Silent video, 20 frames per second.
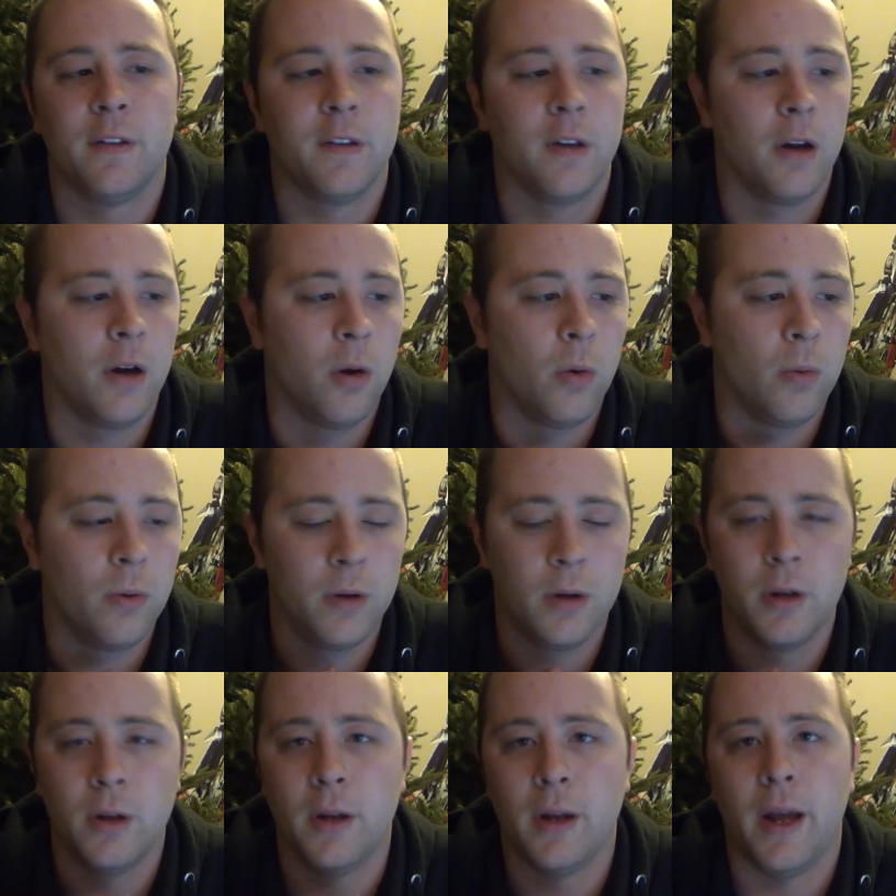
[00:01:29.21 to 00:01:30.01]
So
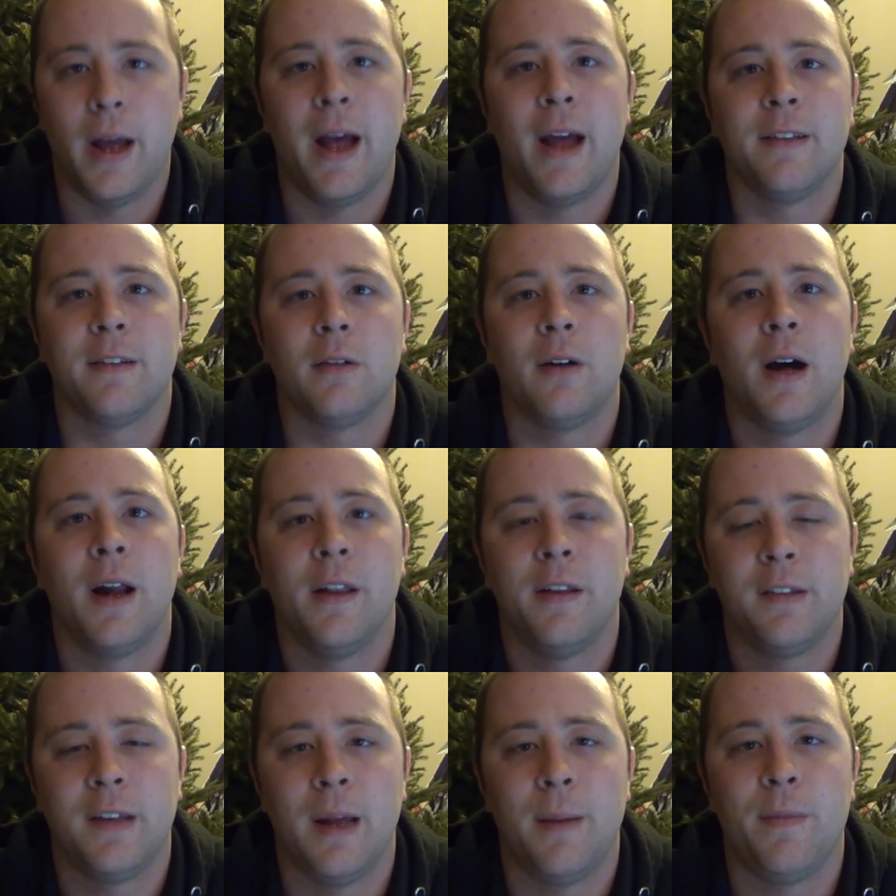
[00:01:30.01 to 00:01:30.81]
it has a lot
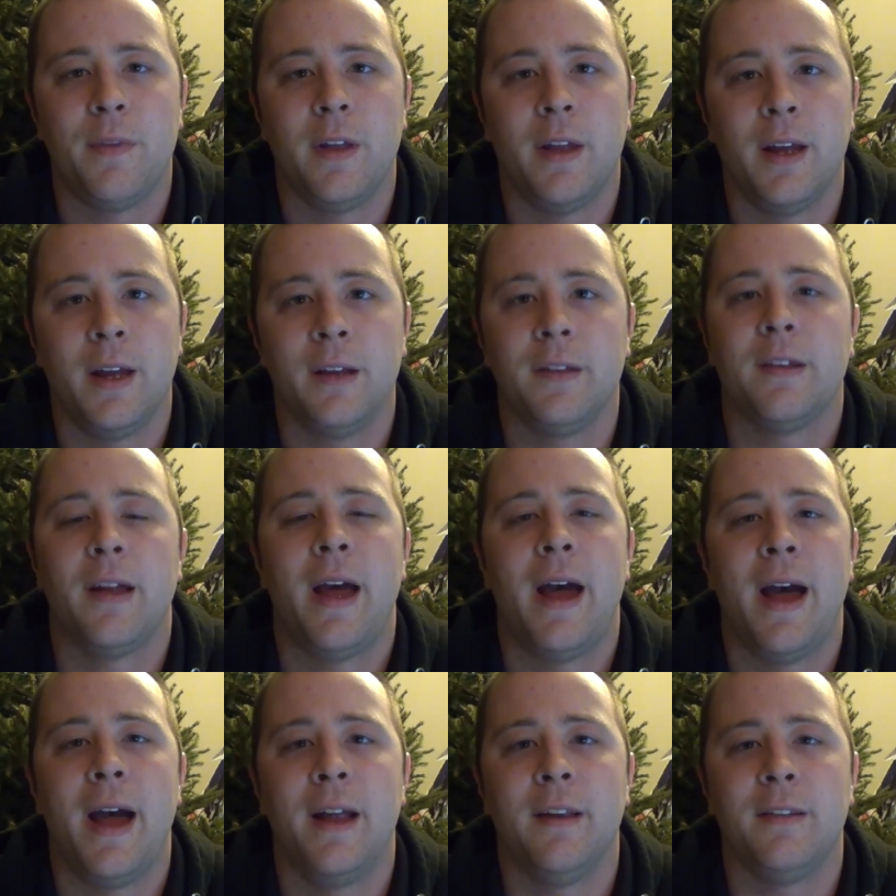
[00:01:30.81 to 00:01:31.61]
of the same things
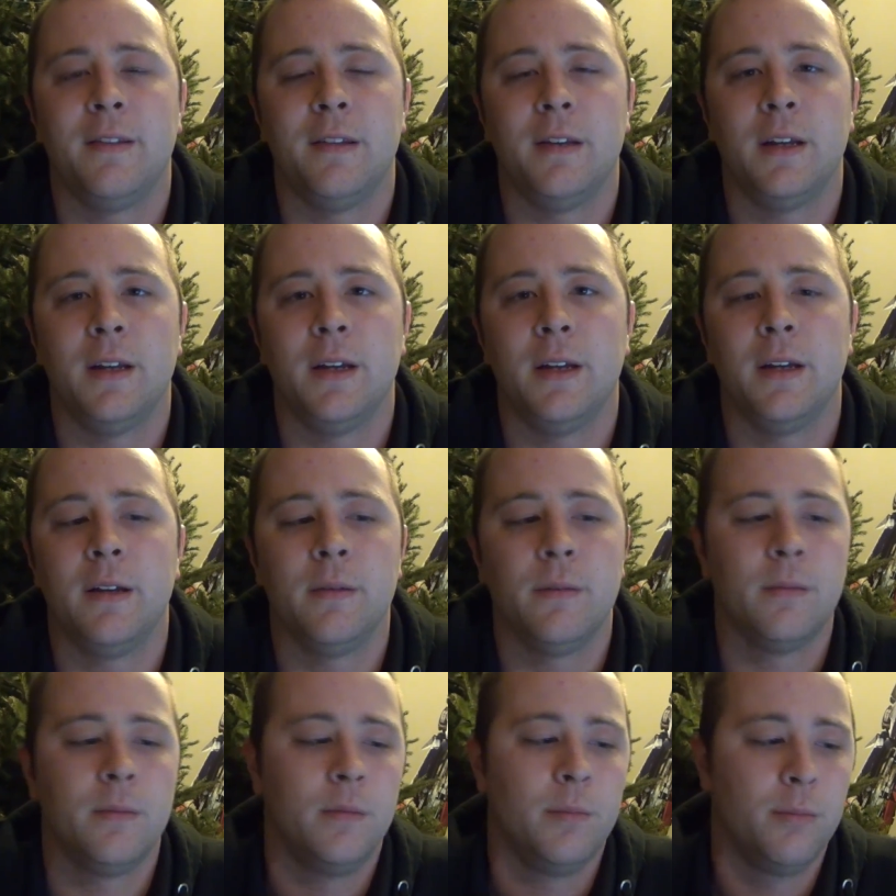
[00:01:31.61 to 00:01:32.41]
as the
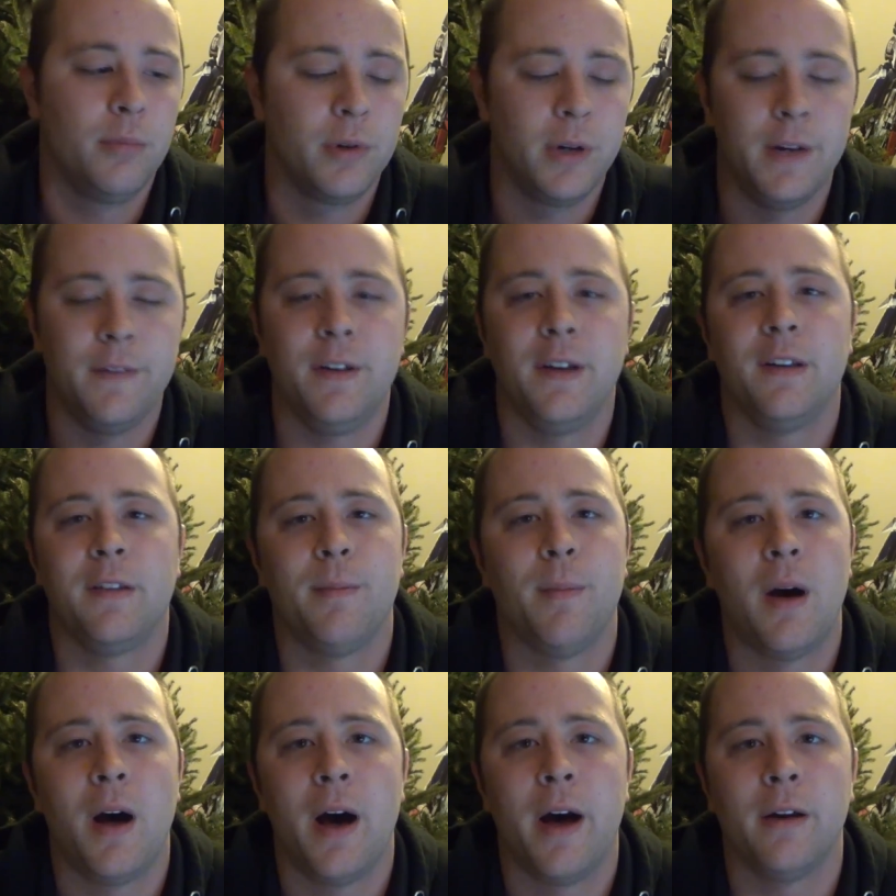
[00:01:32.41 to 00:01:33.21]

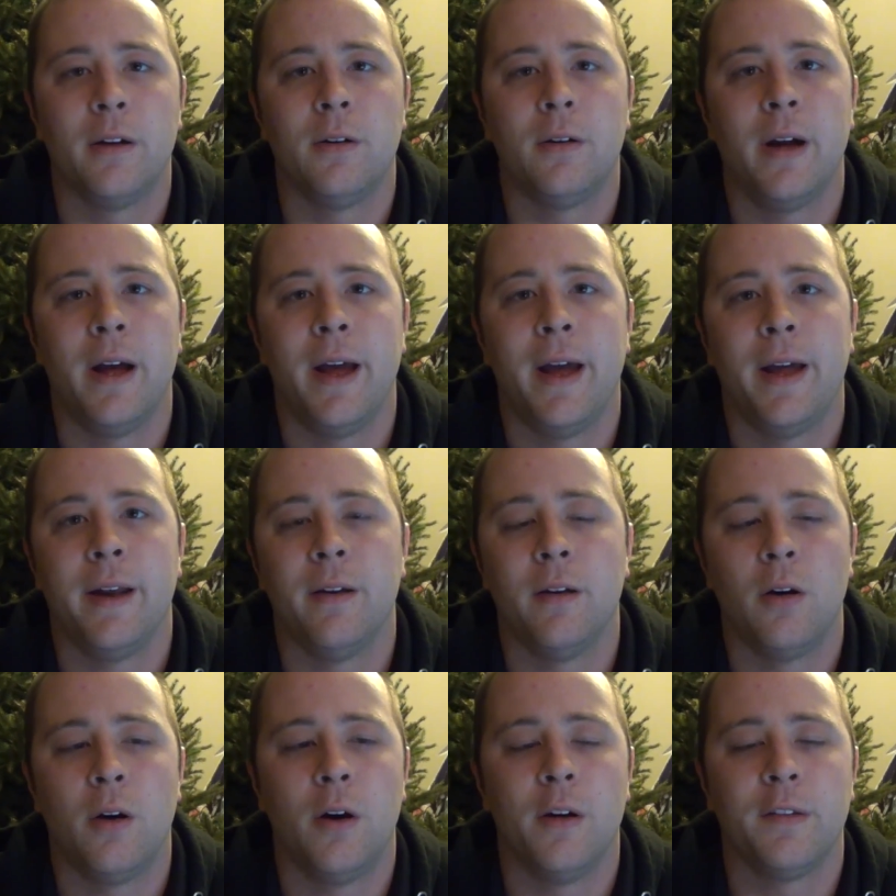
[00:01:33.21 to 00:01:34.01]
previous model
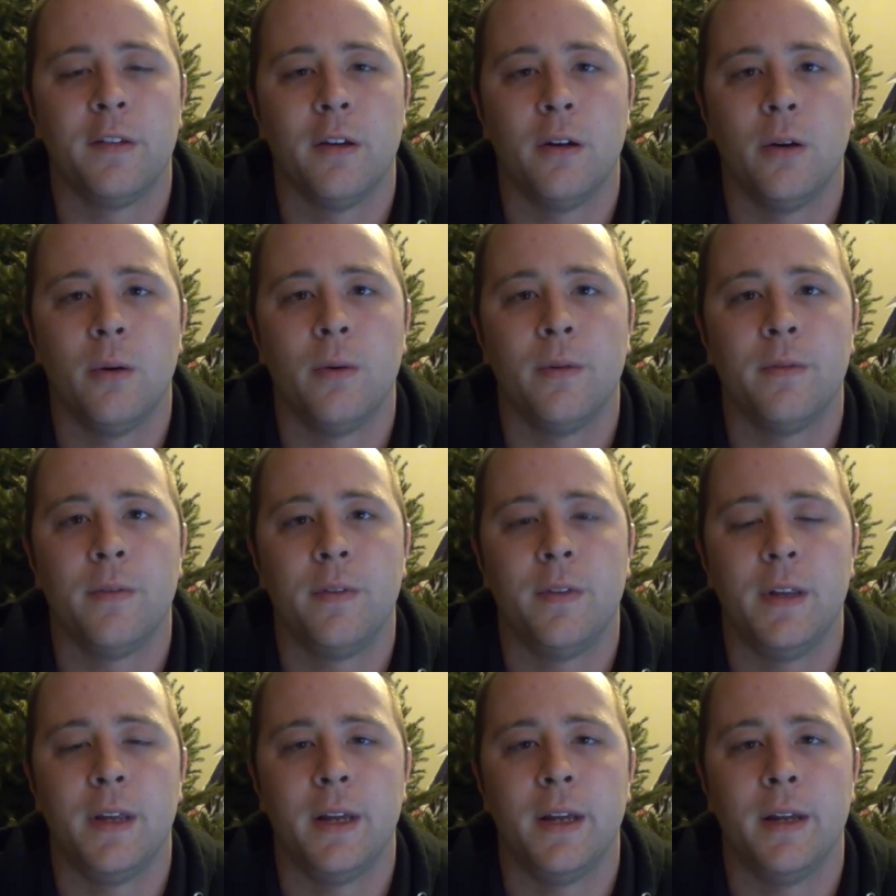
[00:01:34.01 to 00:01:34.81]
and also
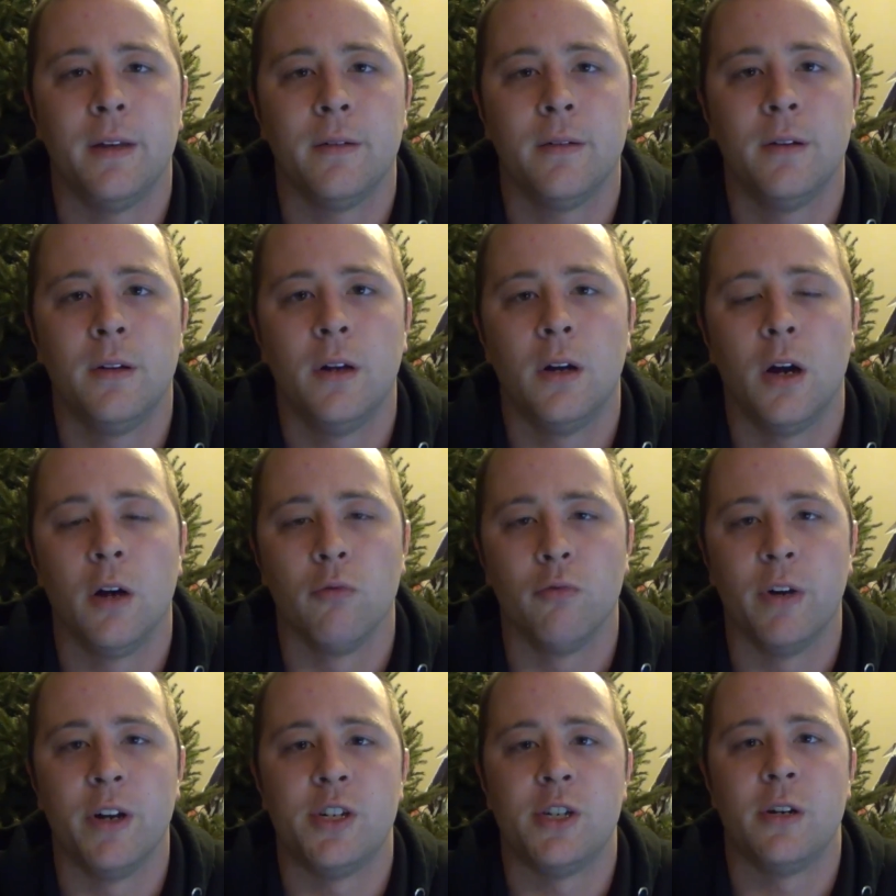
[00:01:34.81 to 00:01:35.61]
the
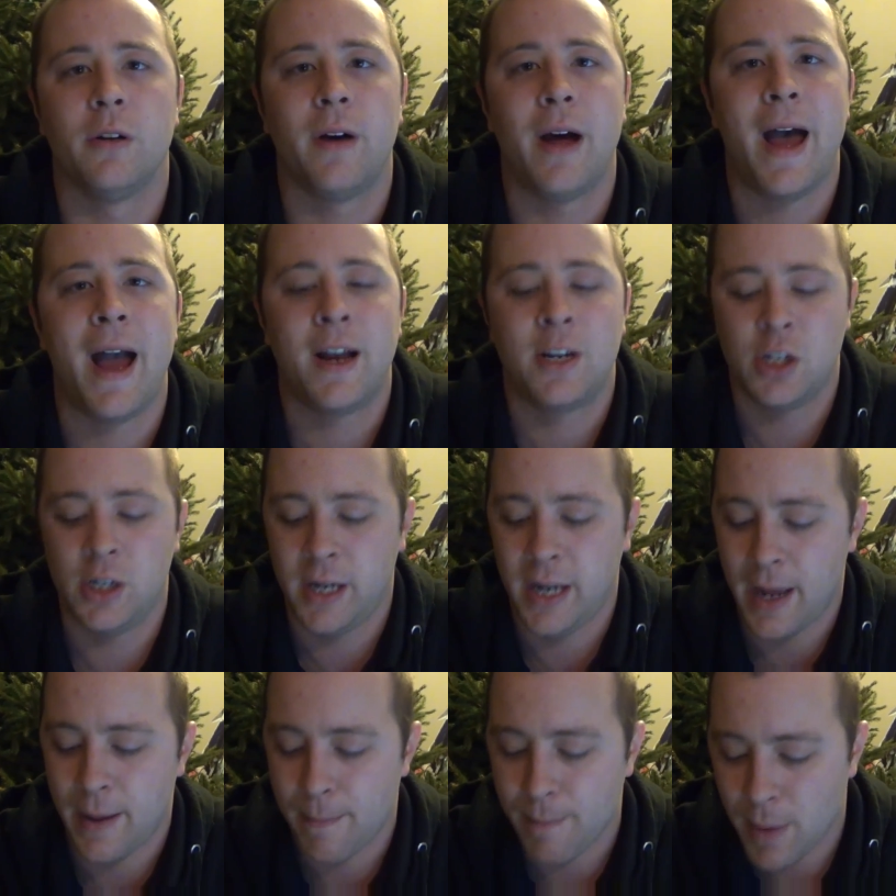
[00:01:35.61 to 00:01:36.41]
original action
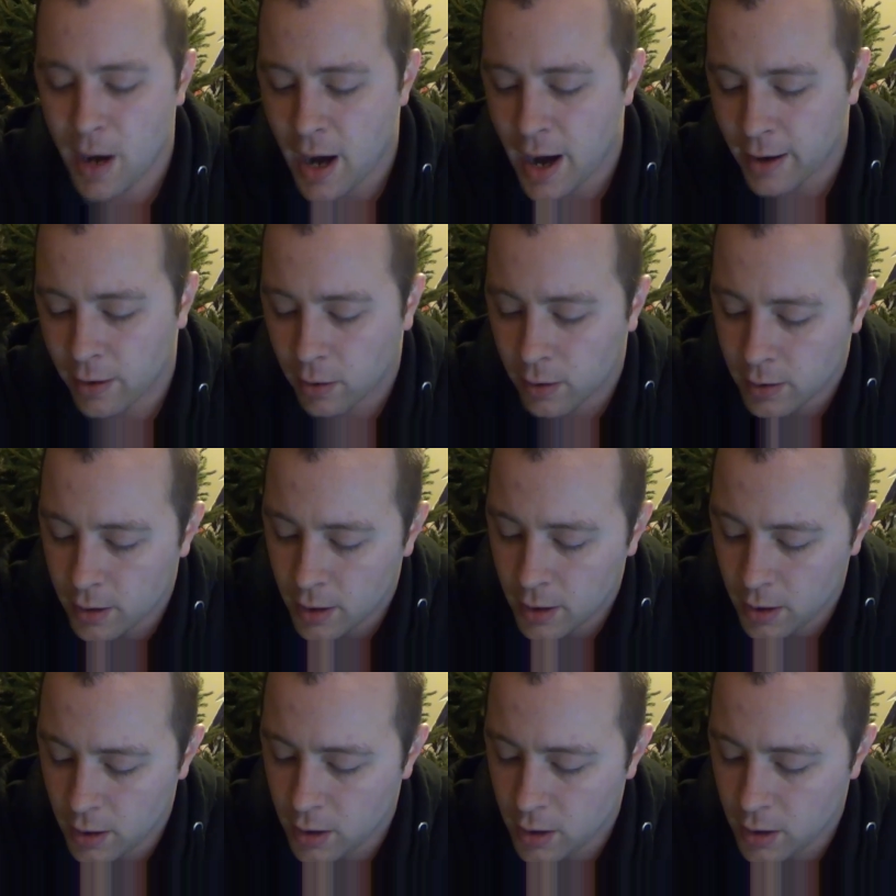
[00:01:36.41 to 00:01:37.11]
cam model.